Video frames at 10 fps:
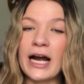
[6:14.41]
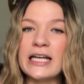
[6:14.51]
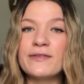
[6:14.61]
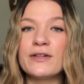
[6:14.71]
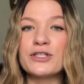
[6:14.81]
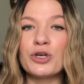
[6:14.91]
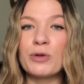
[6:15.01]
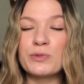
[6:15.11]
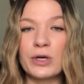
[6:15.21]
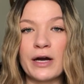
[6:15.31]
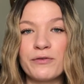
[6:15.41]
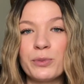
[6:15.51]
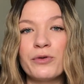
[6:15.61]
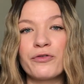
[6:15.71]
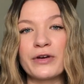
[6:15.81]
I just felt so much more
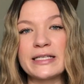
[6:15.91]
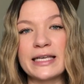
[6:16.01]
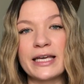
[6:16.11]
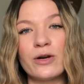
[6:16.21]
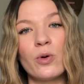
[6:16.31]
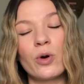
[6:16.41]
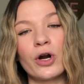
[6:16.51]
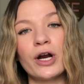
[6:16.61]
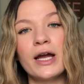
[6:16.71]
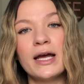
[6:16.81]
comfortable freezing it or